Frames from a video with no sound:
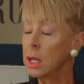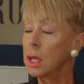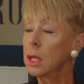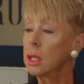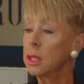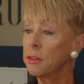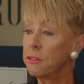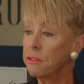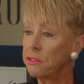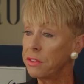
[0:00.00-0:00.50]

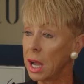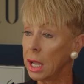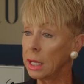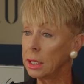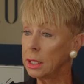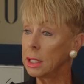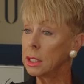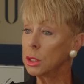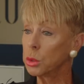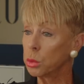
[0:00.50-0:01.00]
the
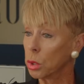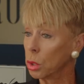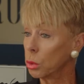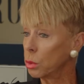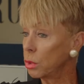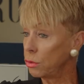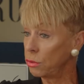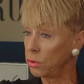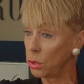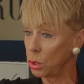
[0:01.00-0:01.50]
findings were
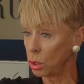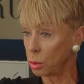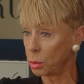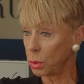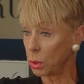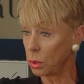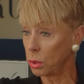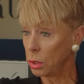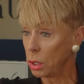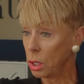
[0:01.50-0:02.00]

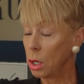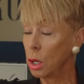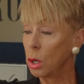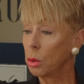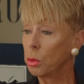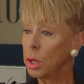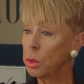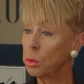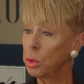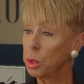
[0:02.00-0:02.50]
refutable.
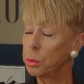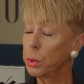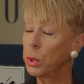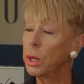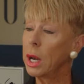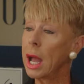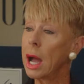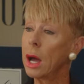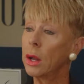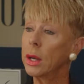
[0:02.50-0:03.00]
We would
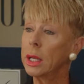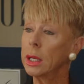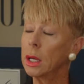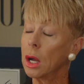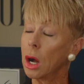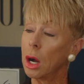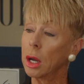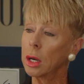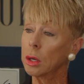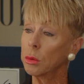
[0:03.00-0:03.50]
put out an
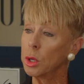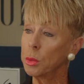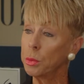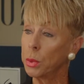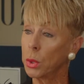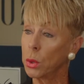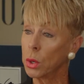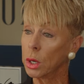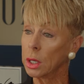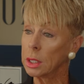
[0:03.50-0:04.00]
audit
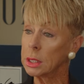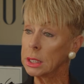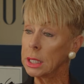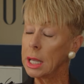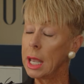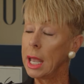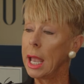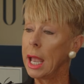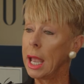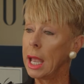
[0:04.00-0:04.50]
report,
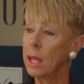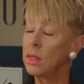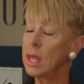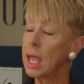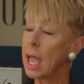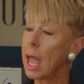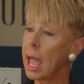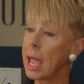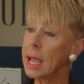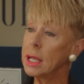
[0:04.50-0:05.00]
and
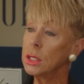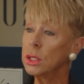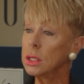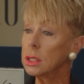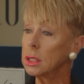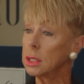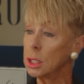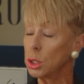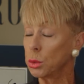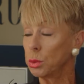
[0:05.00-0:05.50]
the
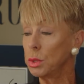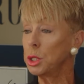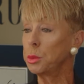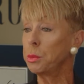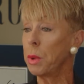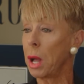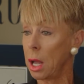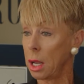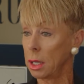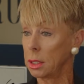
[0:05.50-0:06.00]
agency's
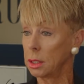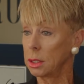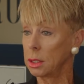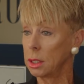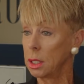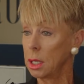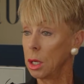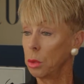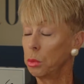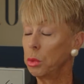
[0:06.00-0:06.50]
response
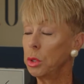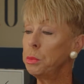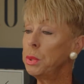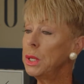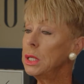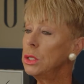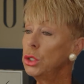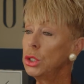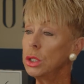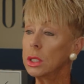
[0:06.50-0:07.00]
would
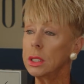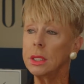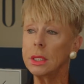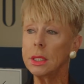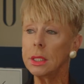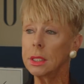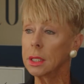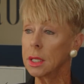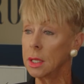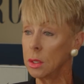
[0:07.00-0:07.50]
be just
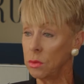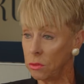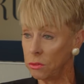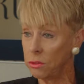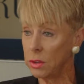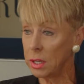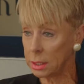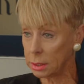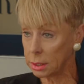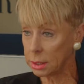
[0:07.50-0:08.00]
as
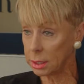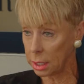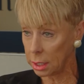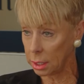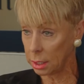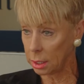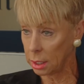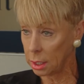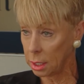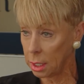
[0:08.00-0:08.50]

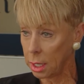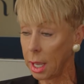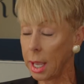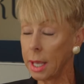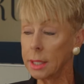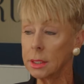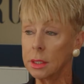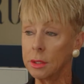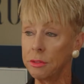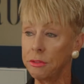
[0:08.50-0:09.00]
convincing
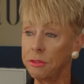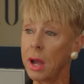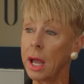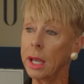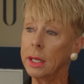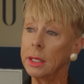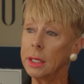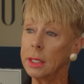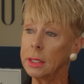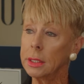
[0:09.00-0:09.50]
as the
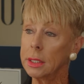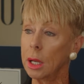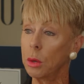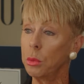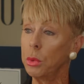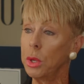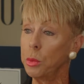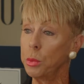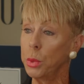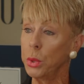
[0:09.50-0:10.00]
findings that
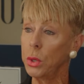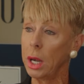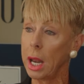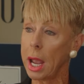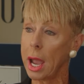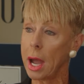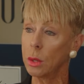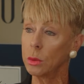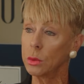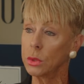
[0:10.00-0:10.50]
we put
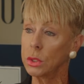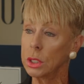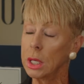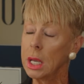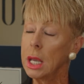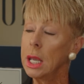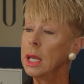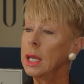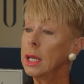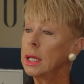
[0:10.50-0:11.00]
out.
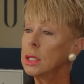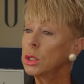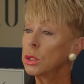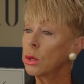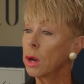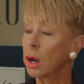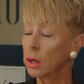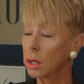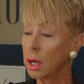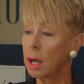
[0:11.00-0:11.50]
And so
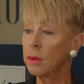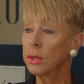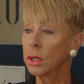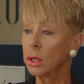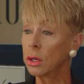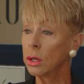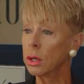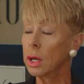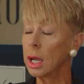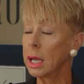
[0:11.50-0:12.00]
our
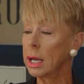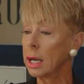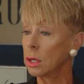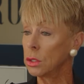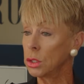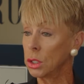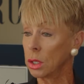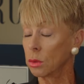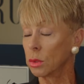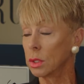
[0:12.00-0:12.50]
governor and our
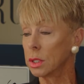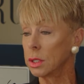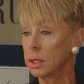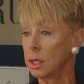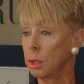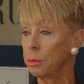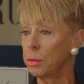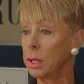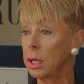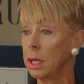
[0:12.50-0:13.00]
General
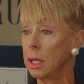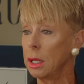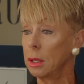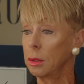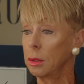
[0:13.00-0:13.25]
Assembly